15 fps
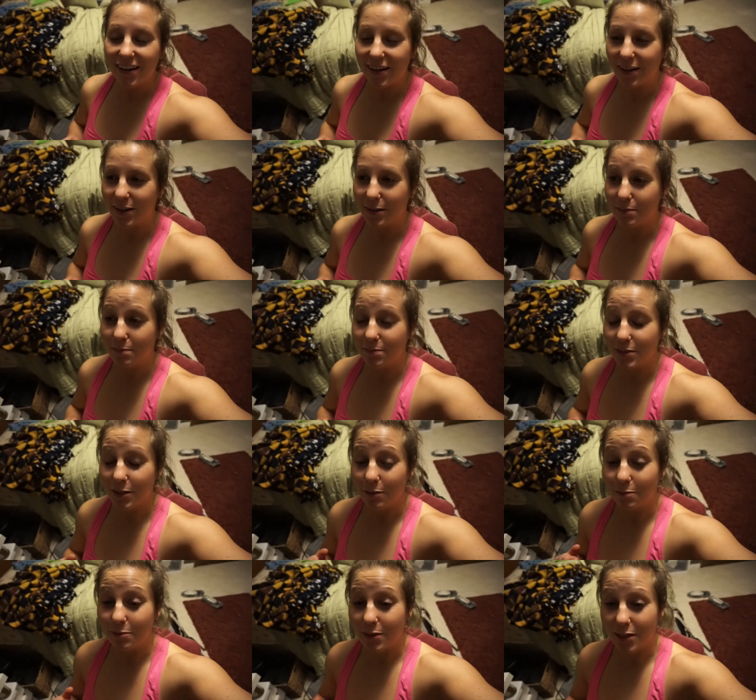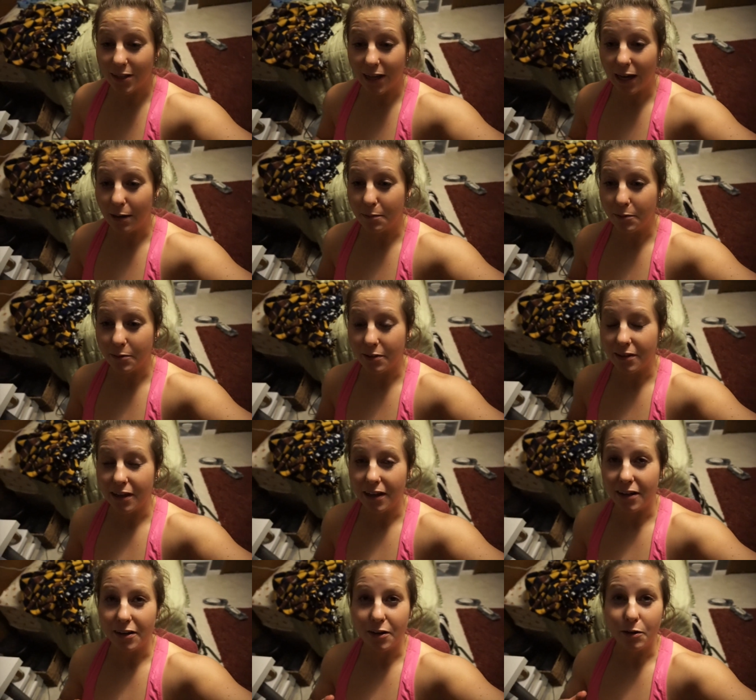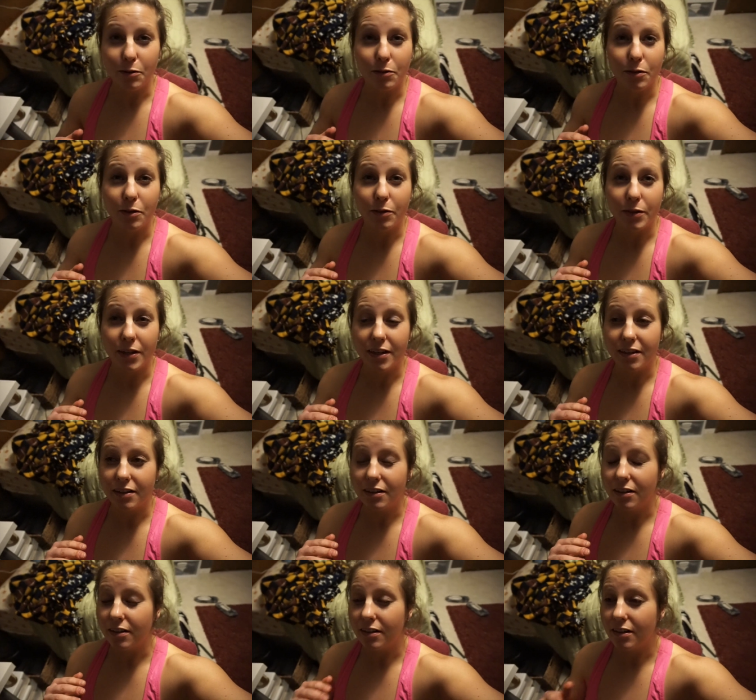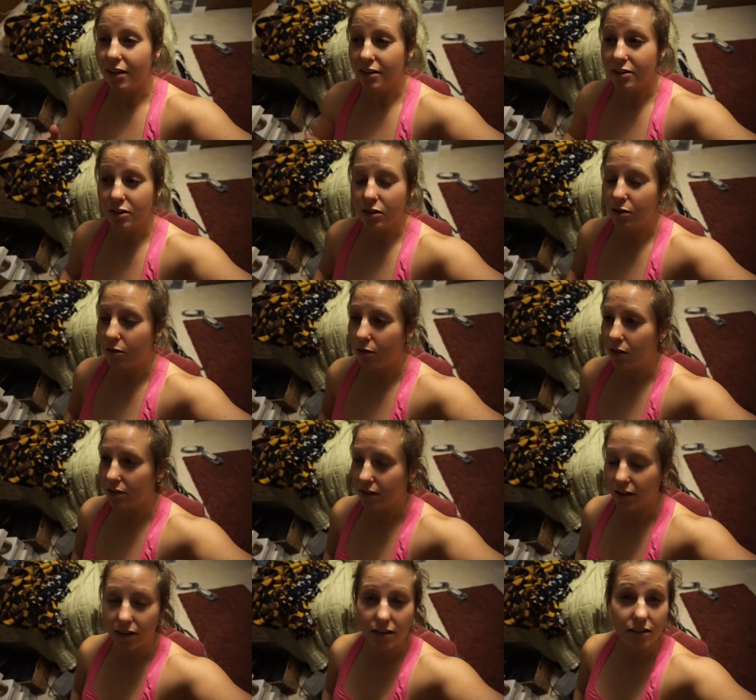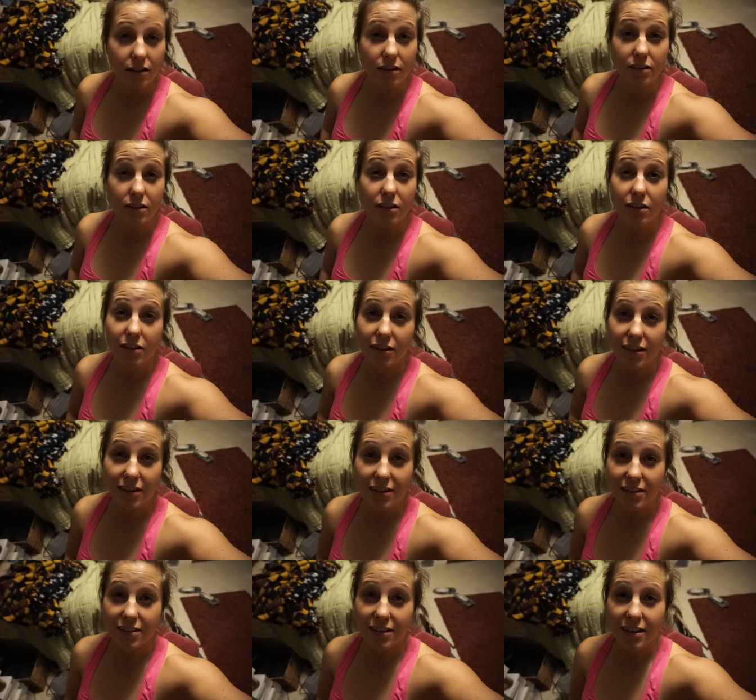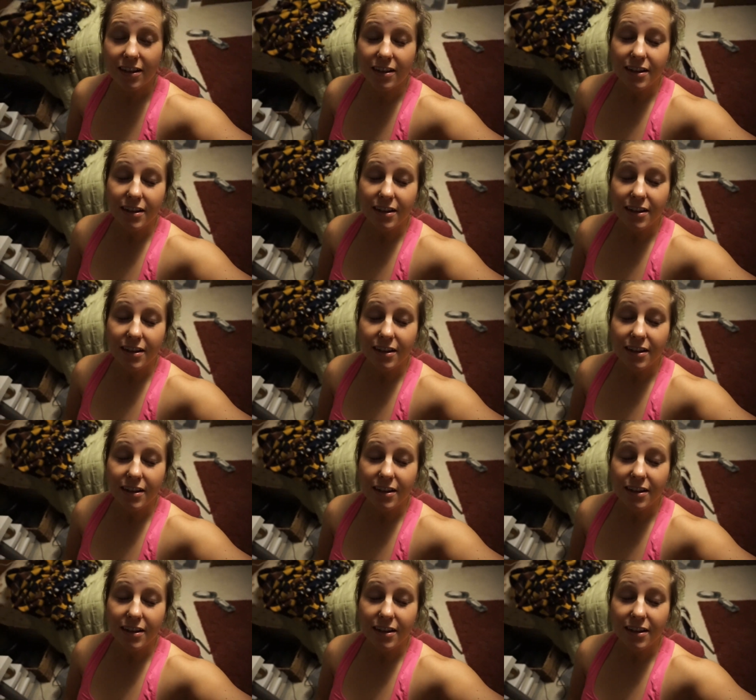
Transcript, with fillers: Um, so I'm really happy with that. No going nutso on like a dozen cookies.